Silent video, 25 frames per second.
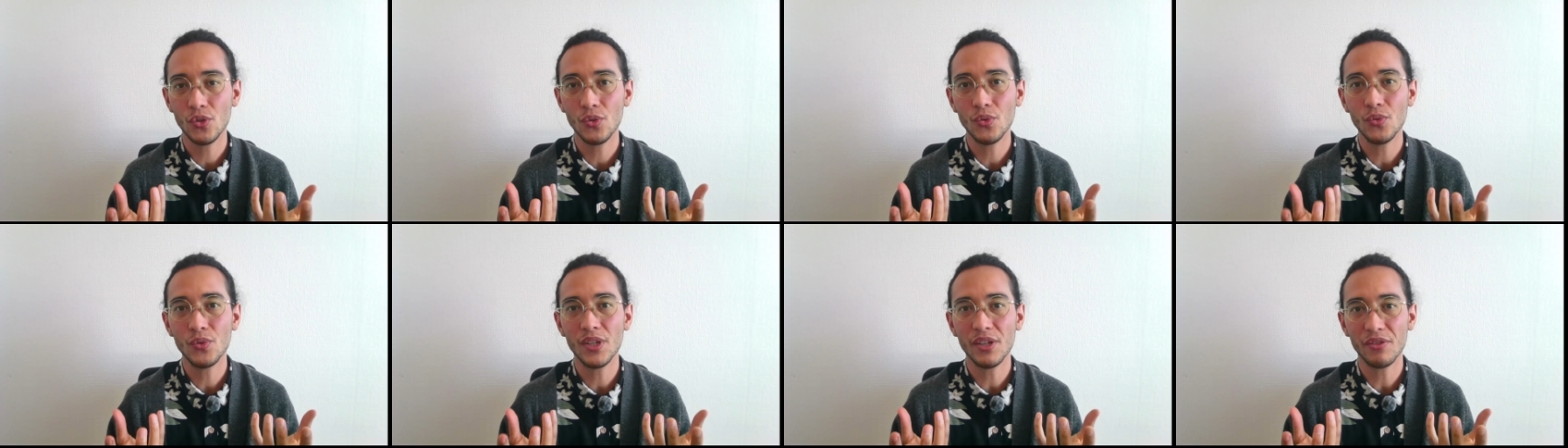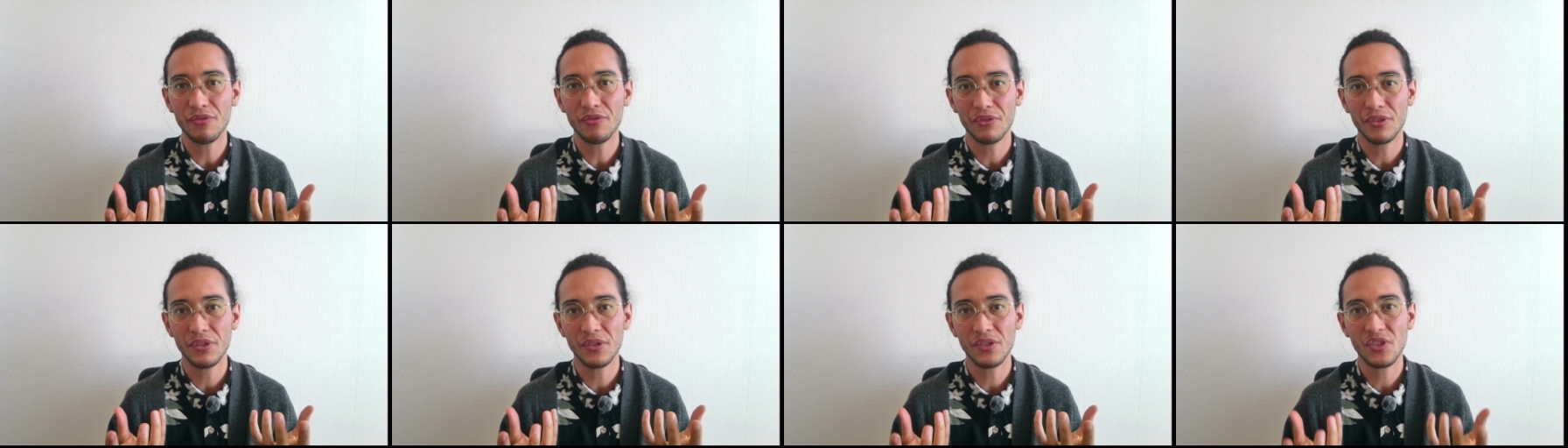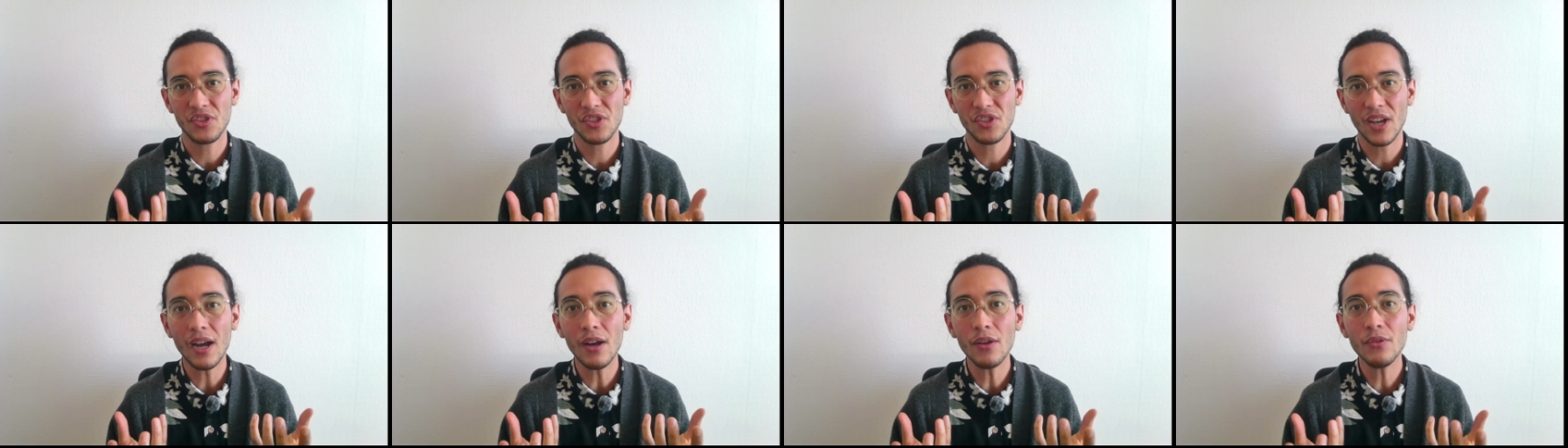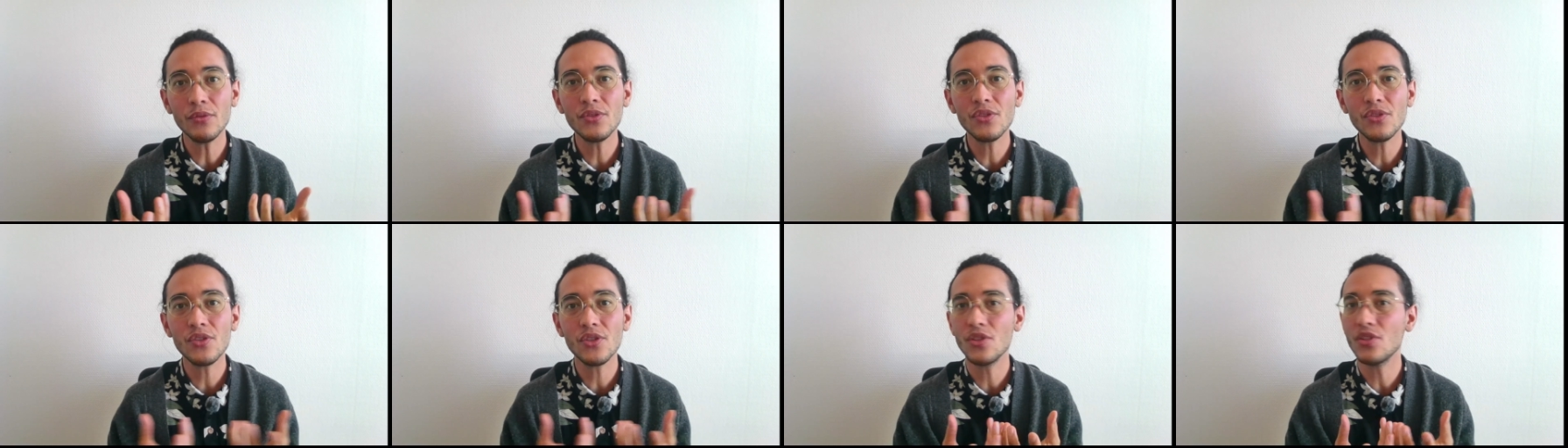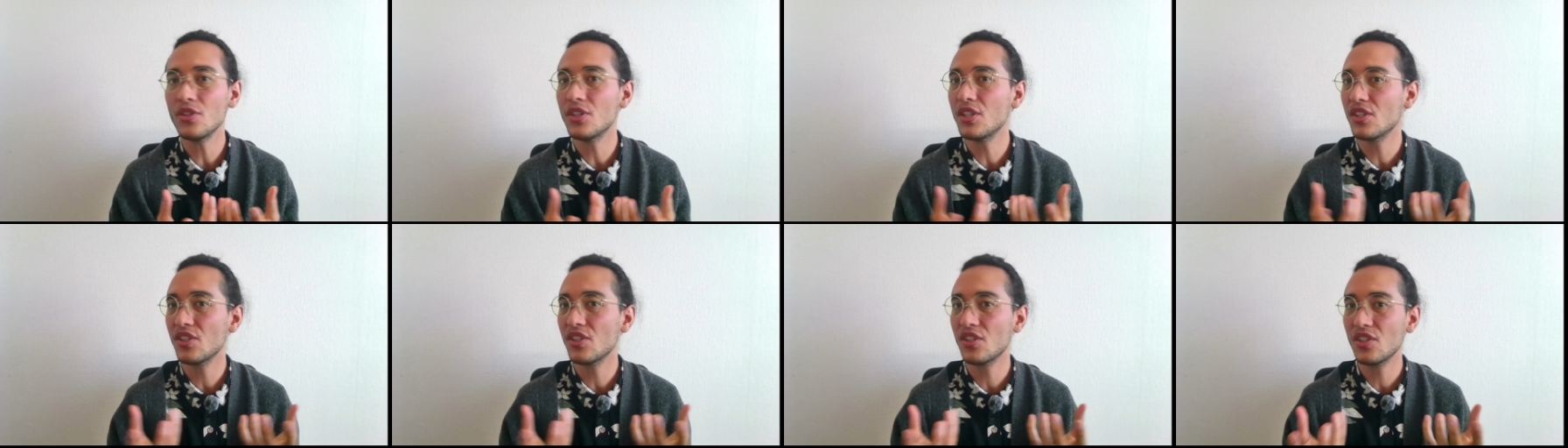two different sounds
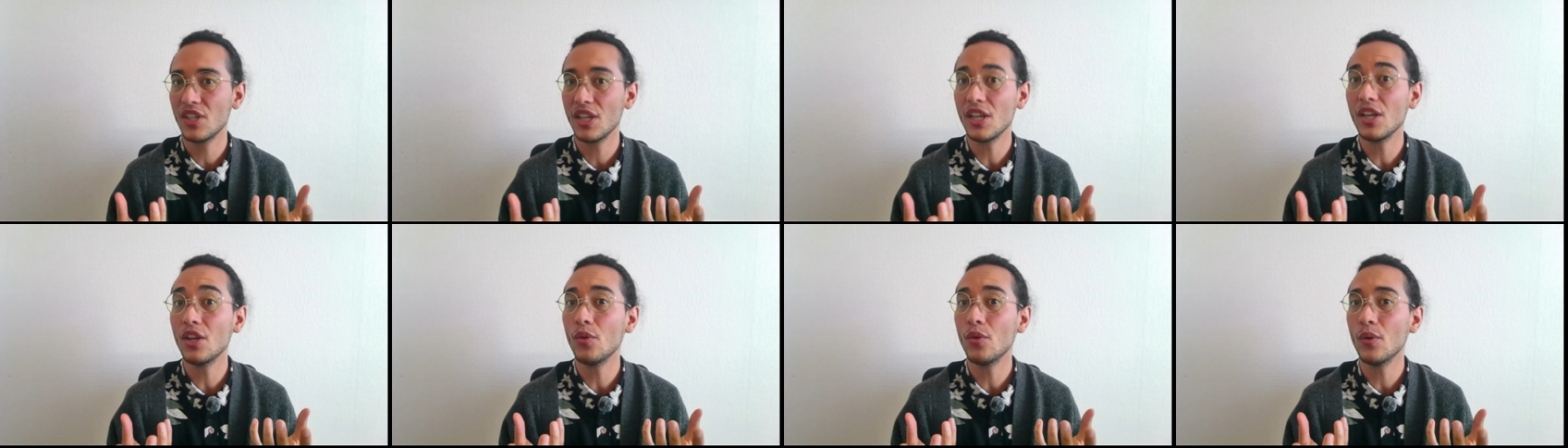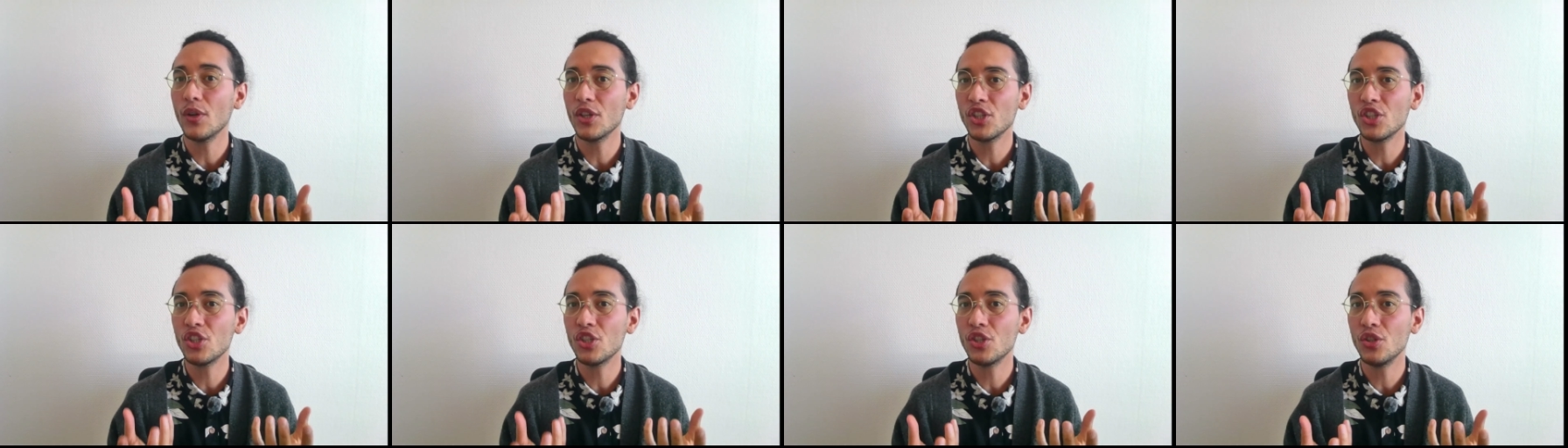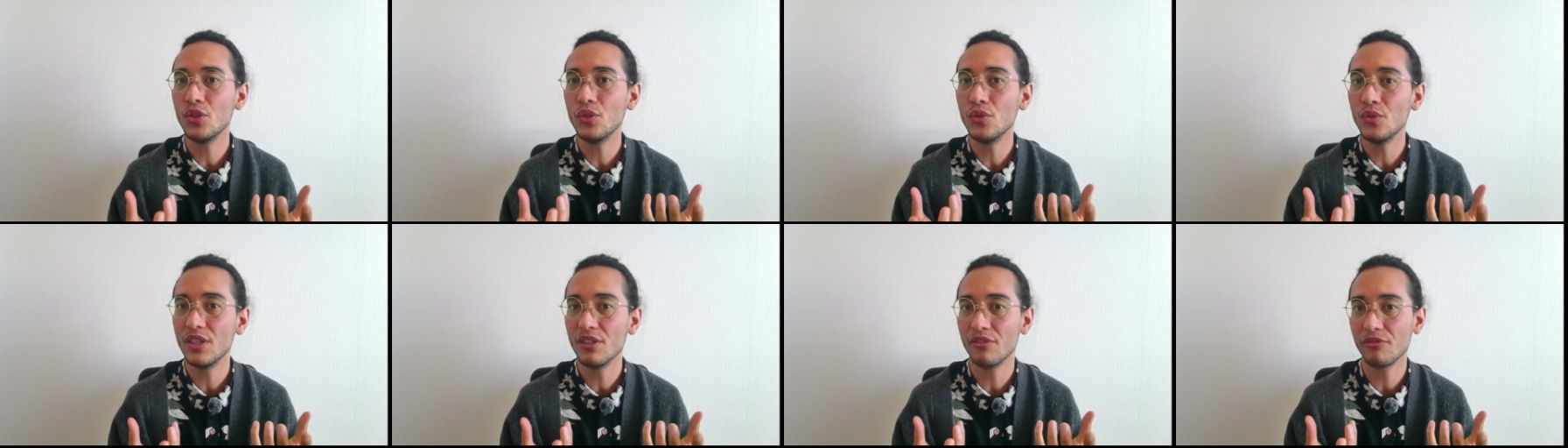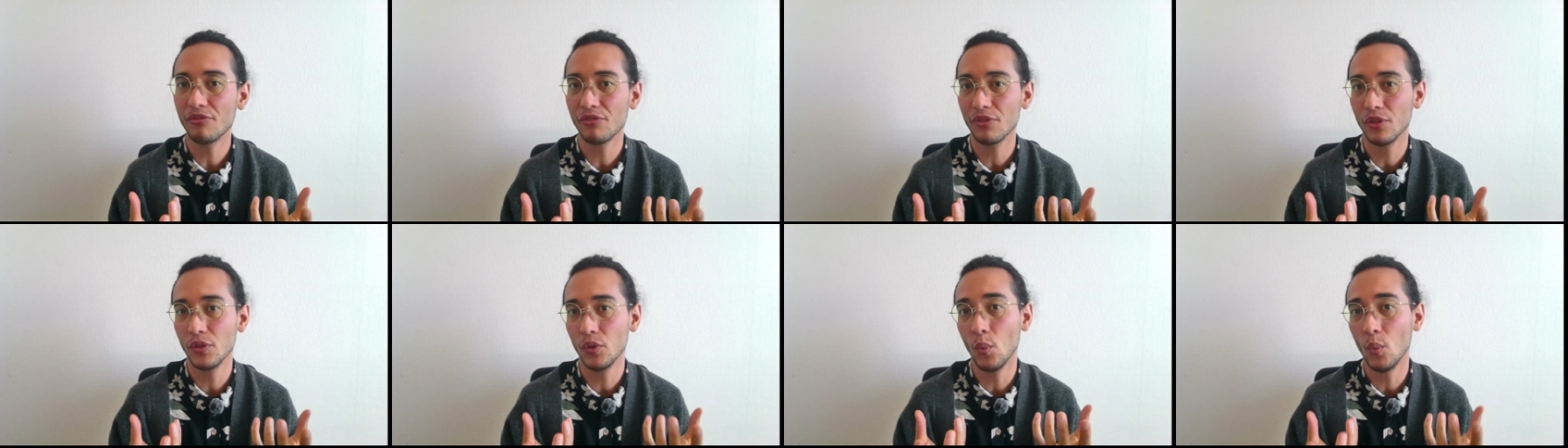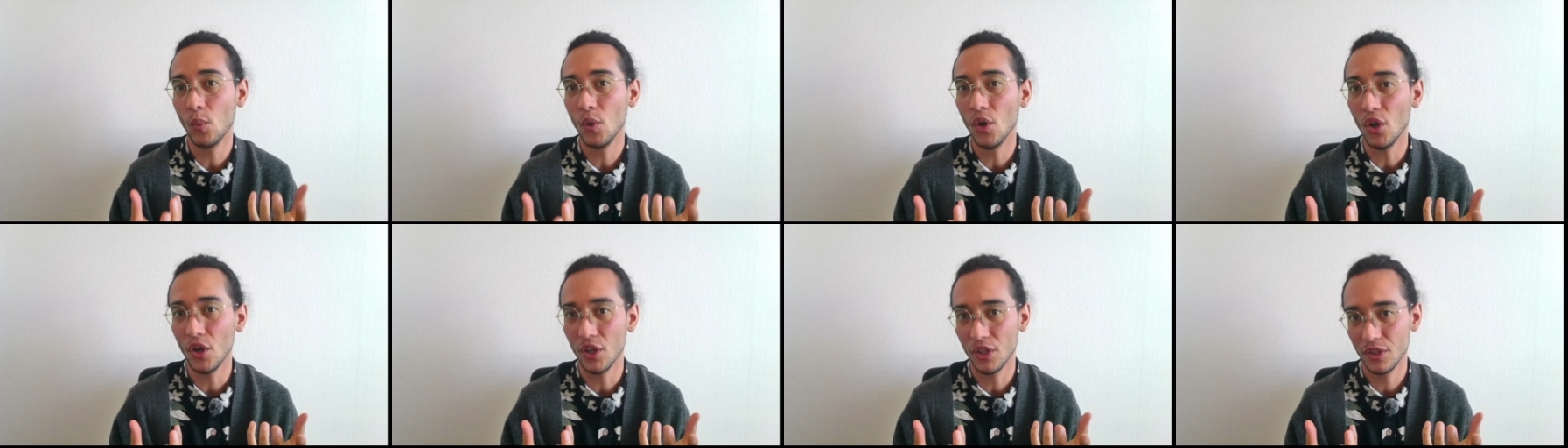to distinguish two different
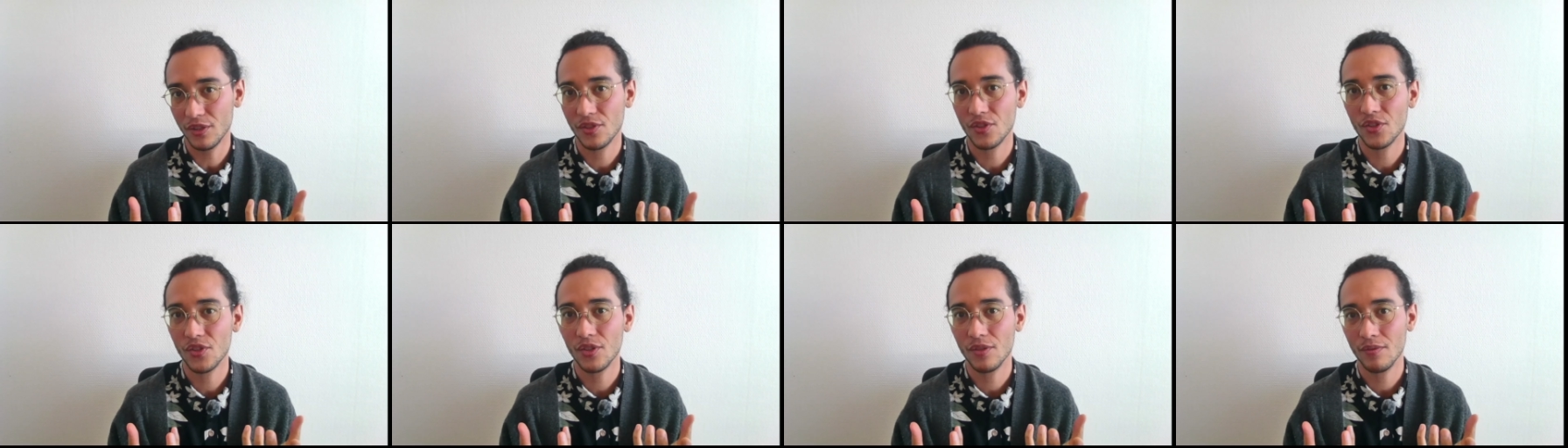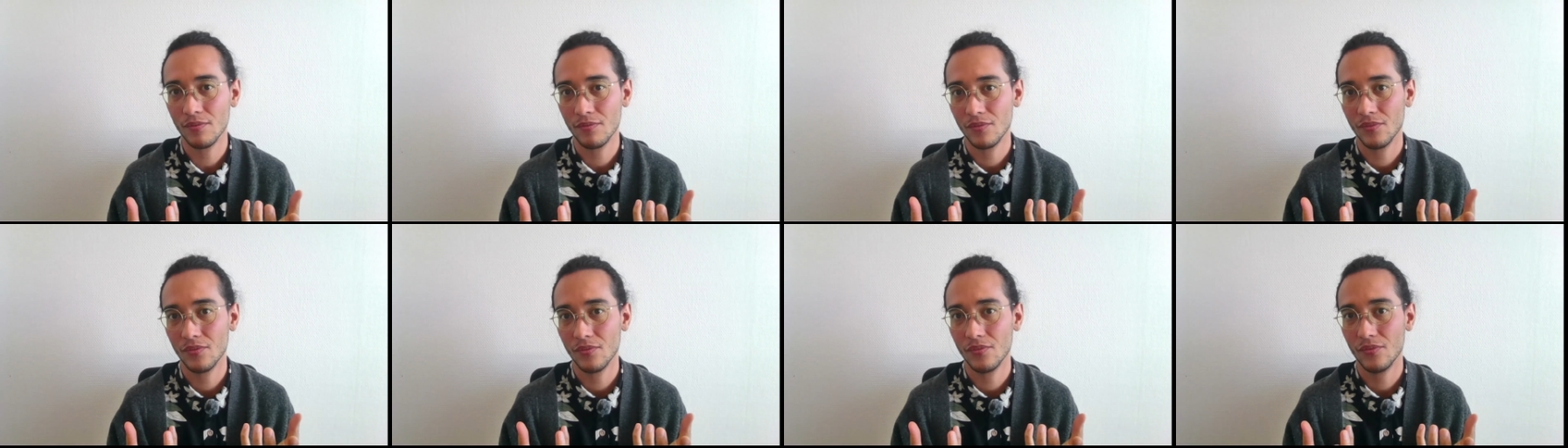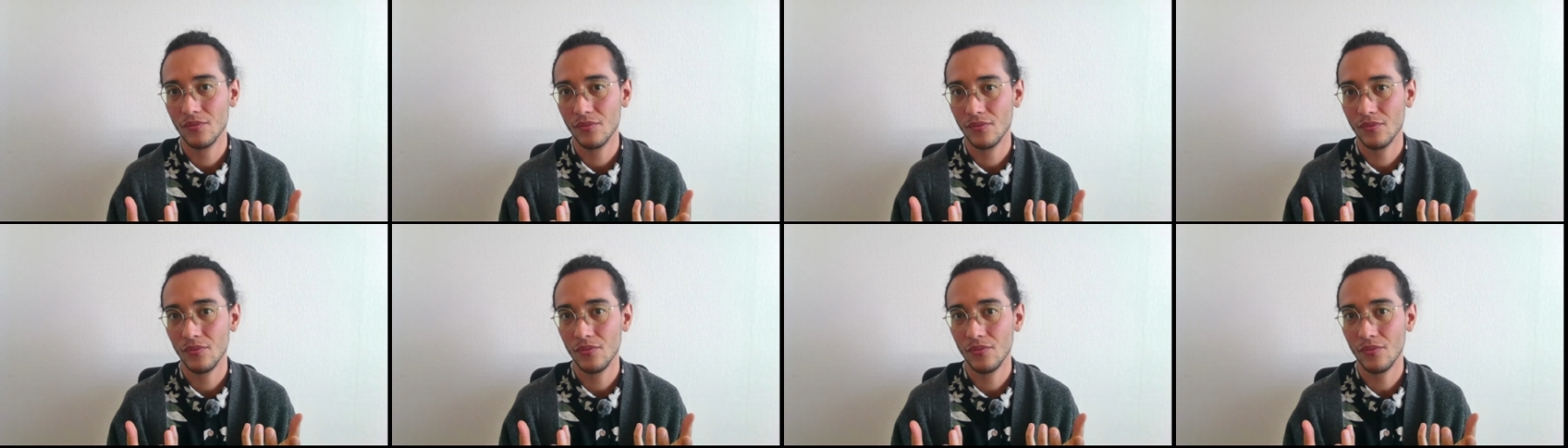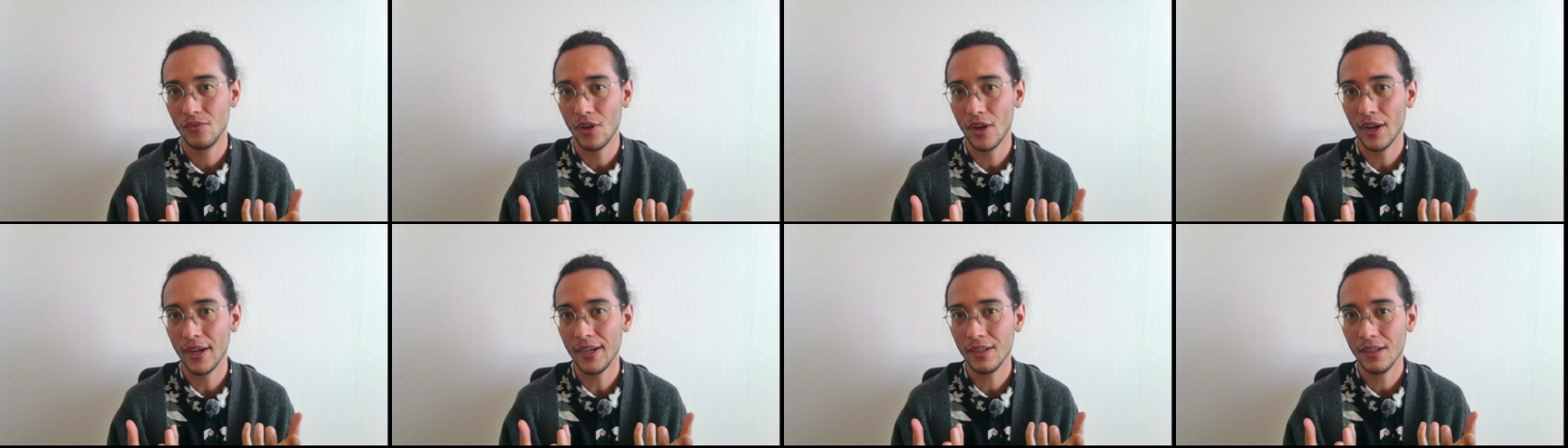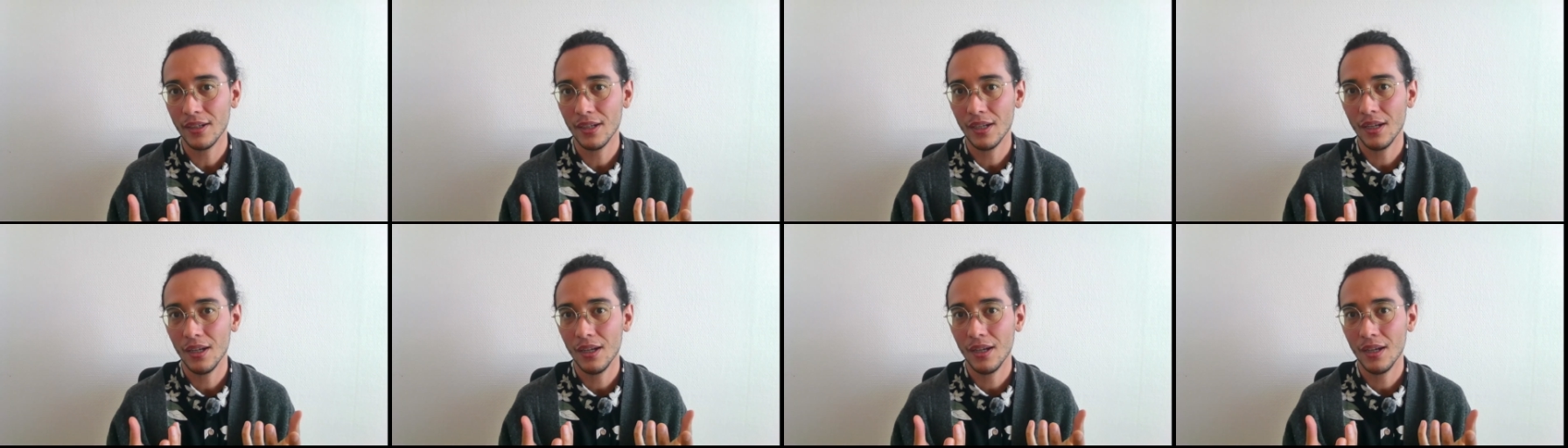words, right?